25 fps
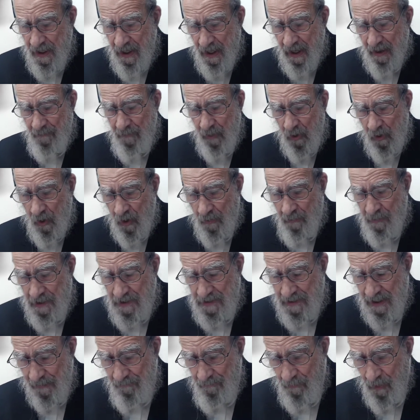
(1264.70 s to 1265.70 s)
and Milchoma
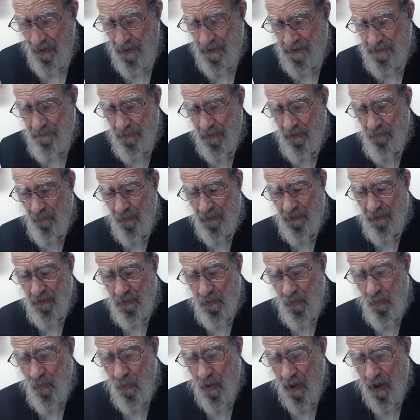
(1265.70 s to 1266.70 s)
is, is between
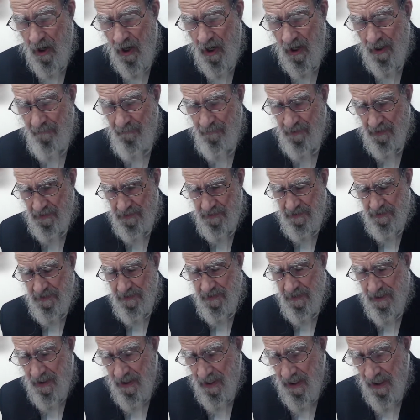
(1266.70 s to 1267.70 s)
two armies.
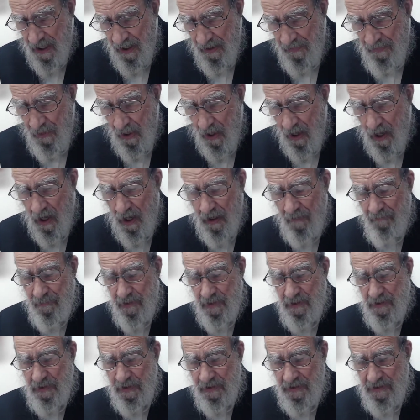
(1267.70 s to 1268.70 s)
And
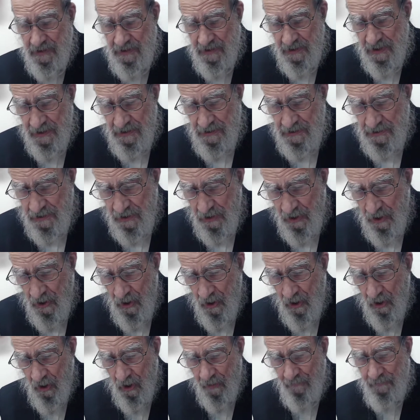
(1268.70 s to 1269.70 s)
armies consist
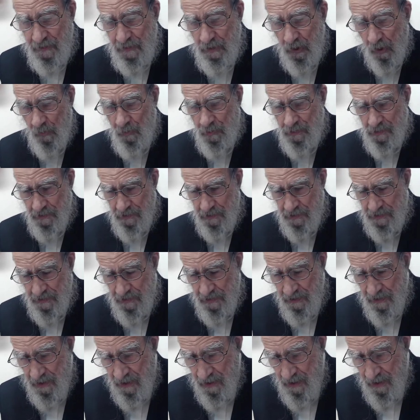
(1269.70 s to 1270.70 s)
of soldiers,
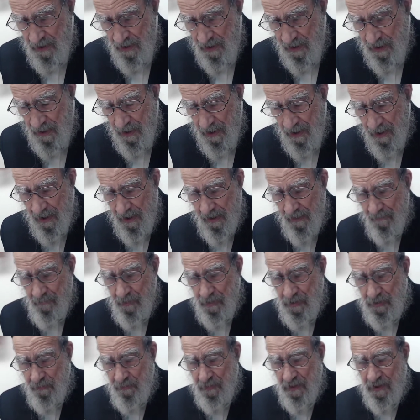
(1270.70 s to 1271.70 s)

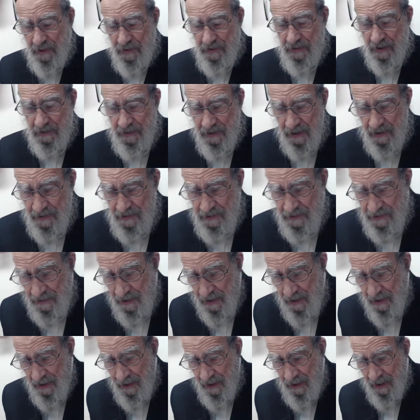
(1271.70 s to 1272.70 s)
which means it is,
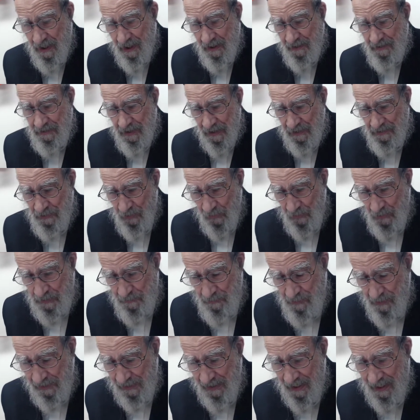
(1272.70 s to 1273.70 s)
so to
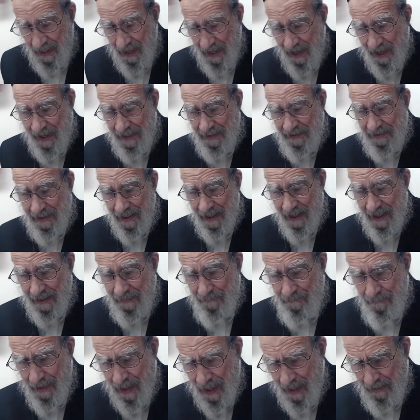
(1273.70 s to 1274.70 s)
speak, a hand to
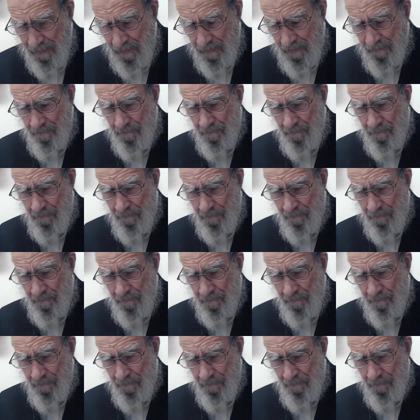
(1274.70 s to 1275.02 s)
hand battle,